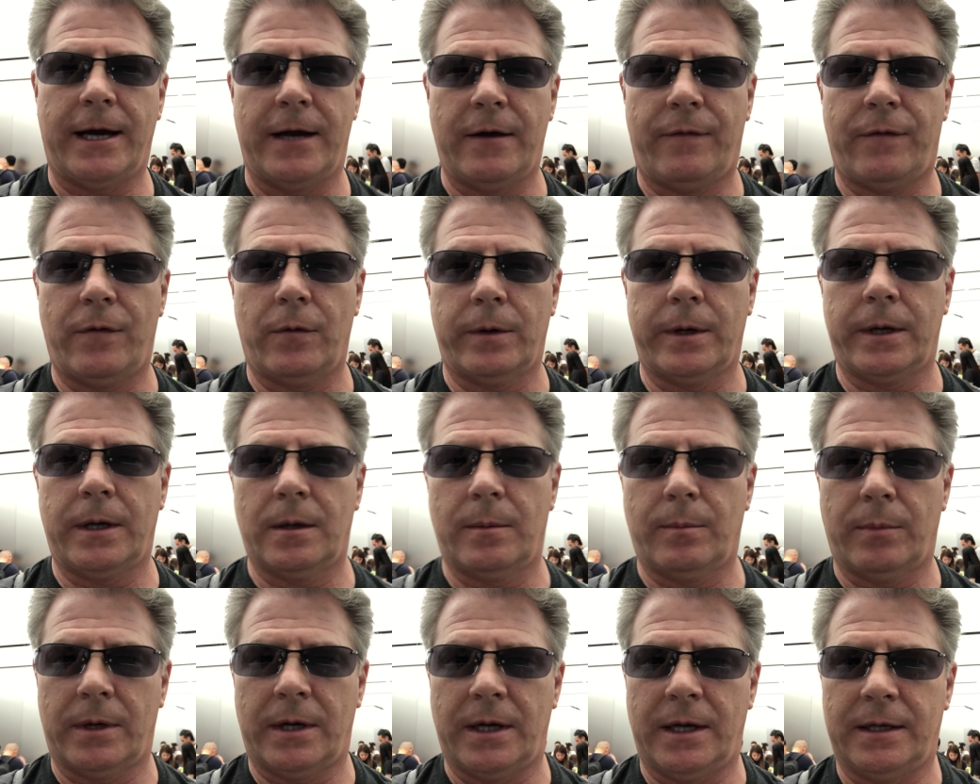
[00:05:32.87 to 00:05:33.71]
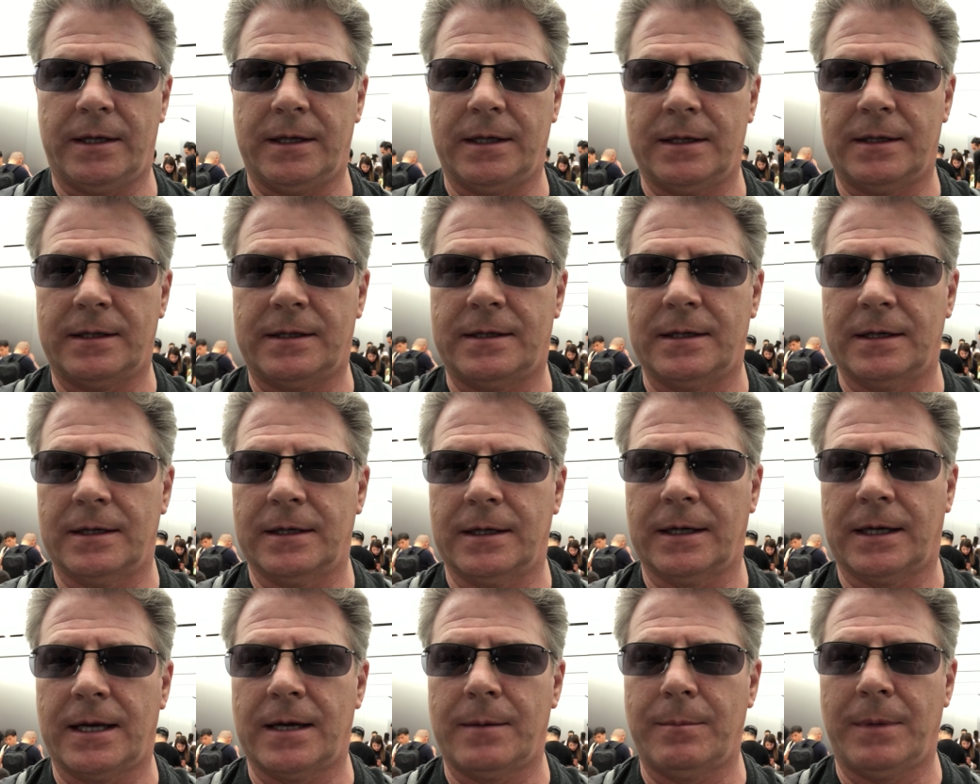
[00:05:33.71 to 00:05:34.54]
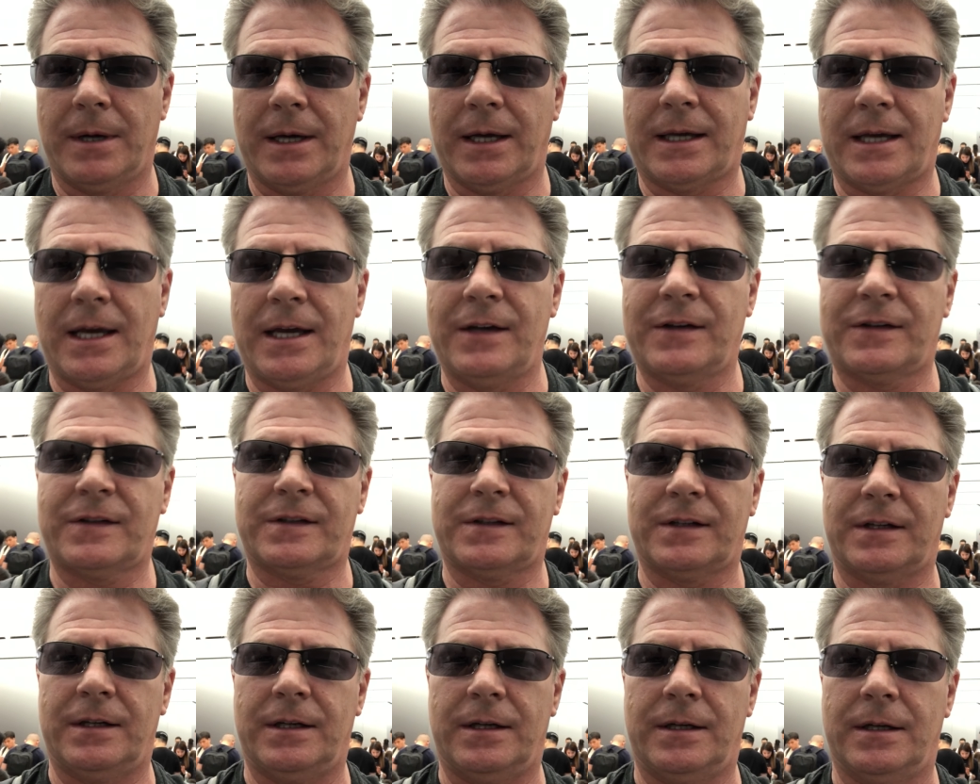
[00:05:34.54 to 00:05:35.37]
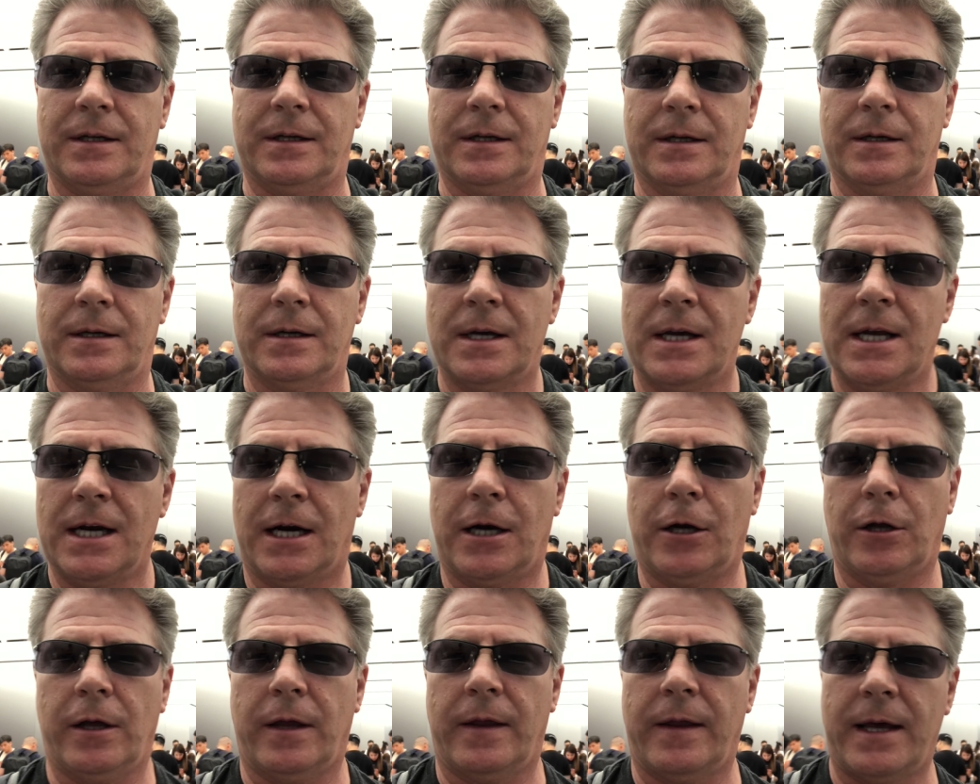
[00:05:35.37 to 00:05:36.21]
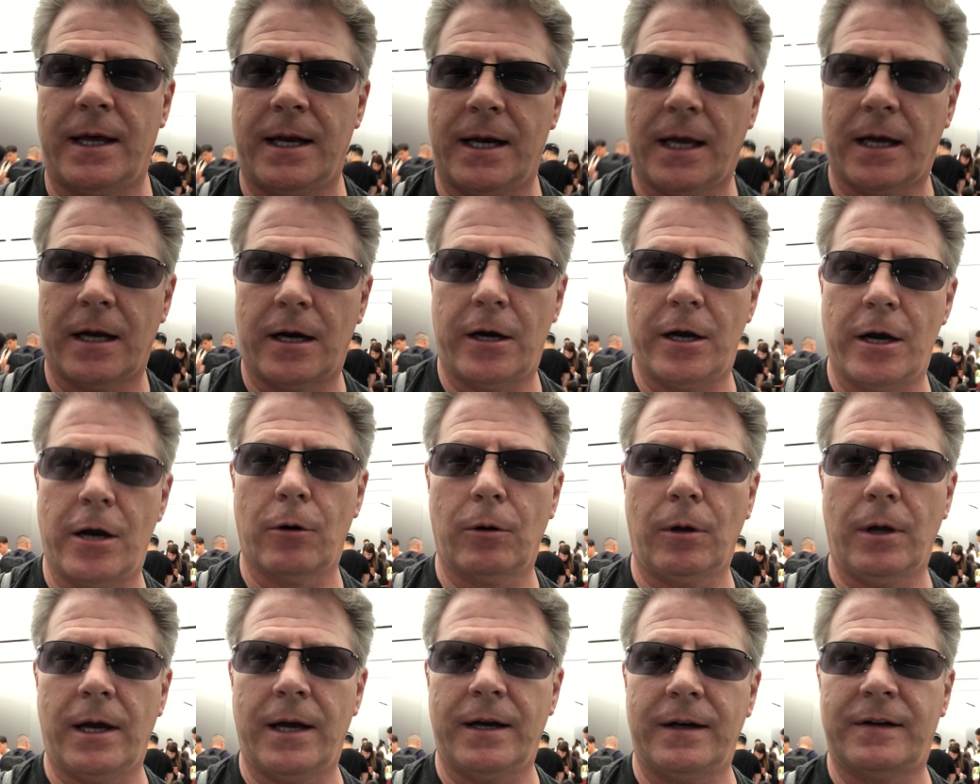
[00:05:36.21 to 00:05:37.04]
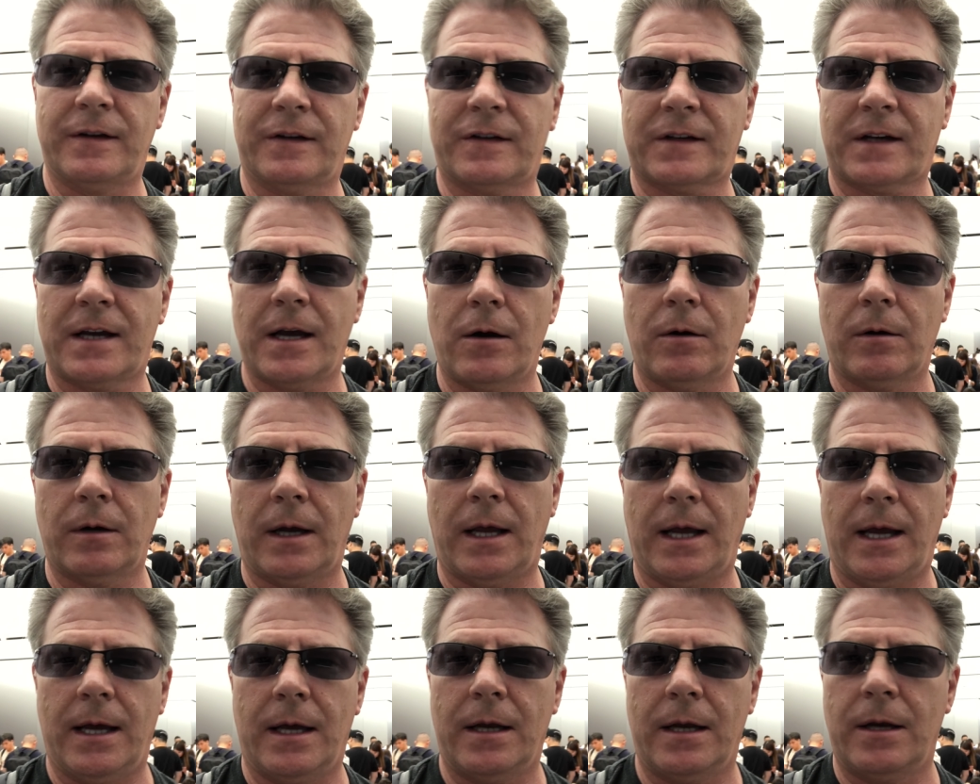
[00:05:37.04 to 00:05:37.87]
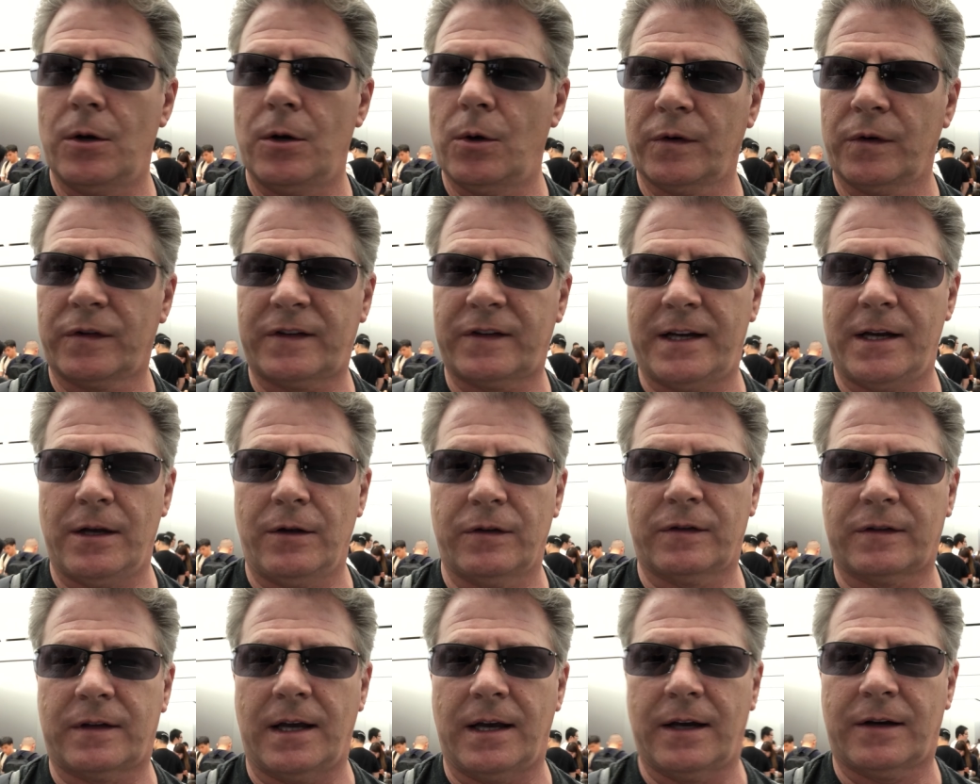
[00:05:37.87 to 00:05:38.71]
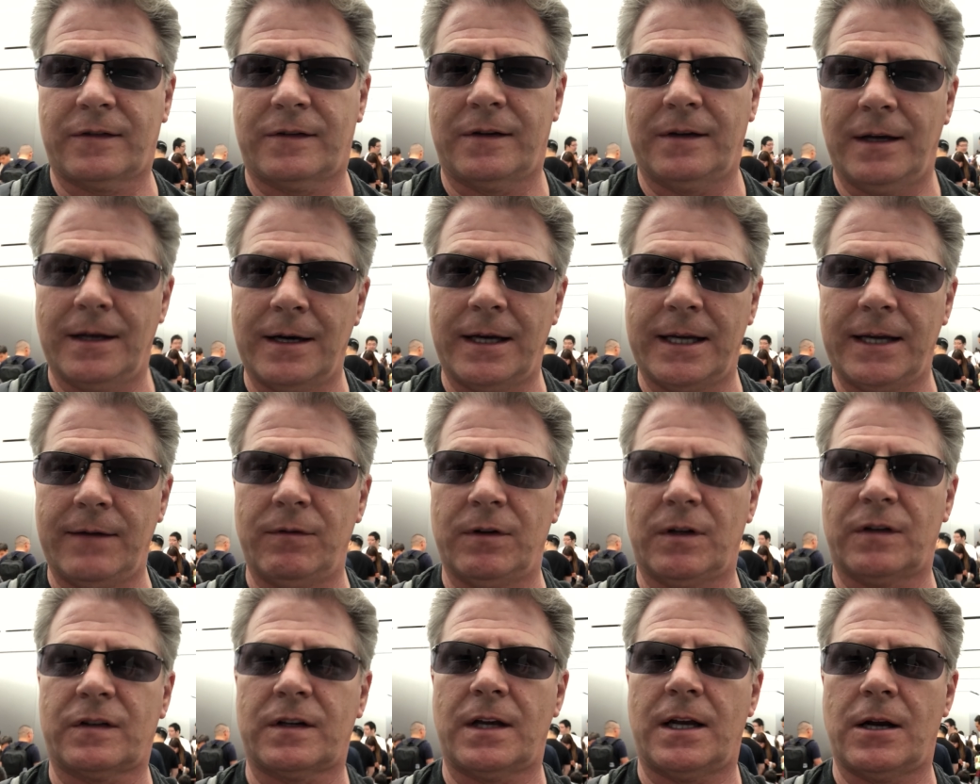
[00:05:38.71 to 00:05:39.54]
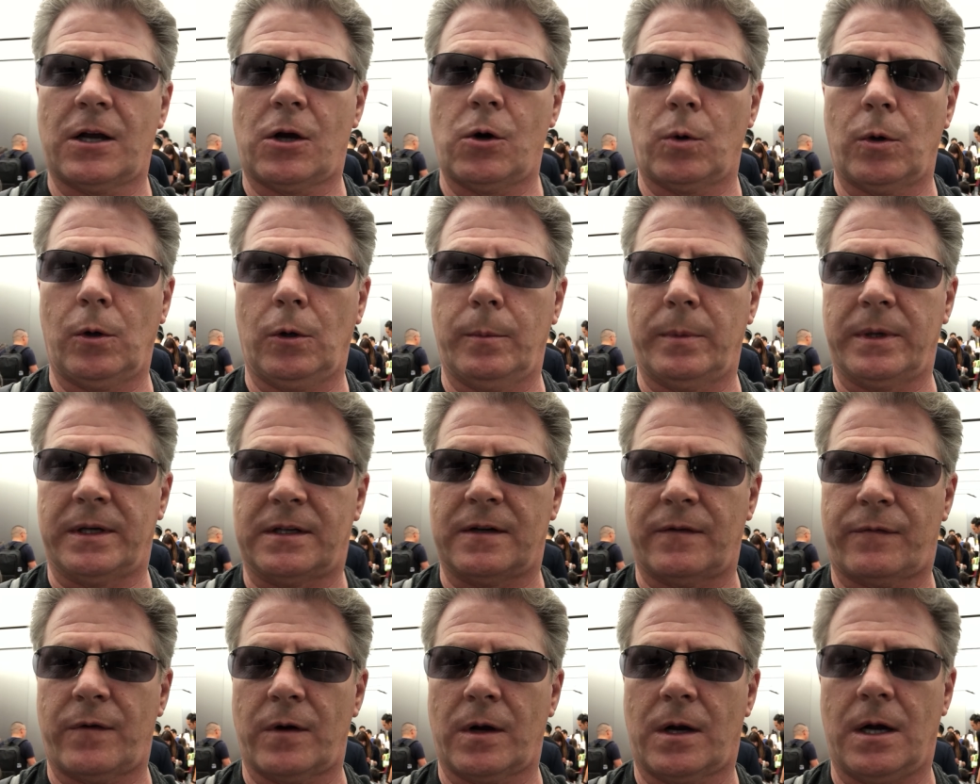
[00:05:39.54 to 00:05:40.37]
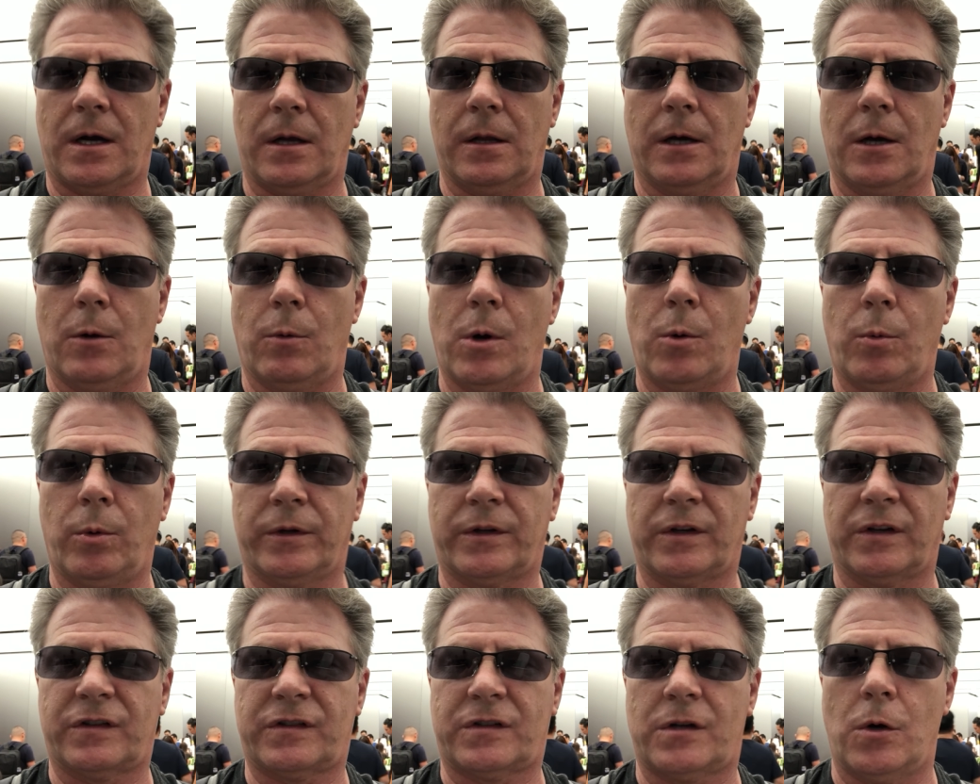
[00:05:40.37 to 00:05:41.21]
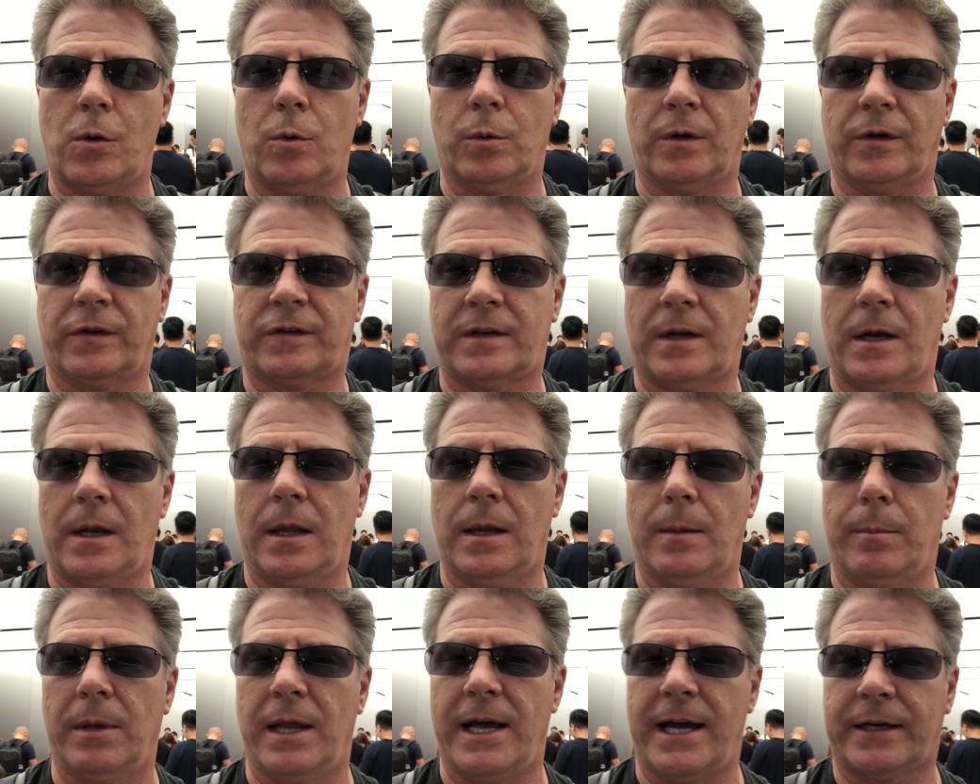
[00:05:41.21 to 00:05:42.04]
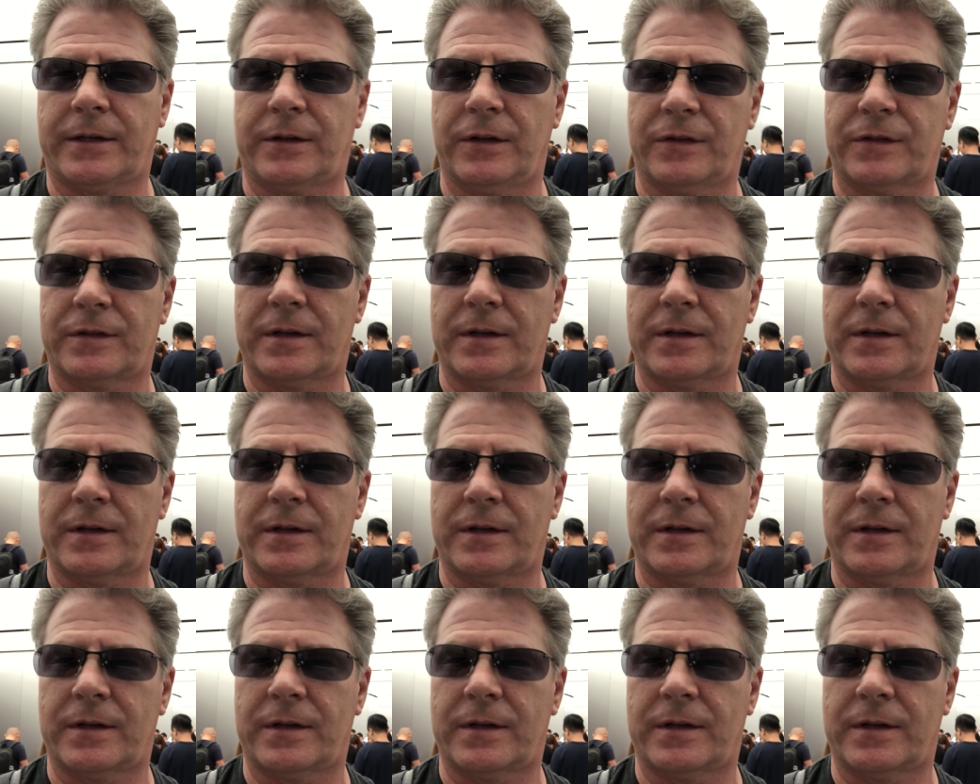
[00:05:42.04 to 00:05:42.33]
iPhone here, but I did uh, get my case, and uh, not only that, I got an airline discount and no sales tax, and I even decided to go a little bit different color. I went with the stone instead of the black this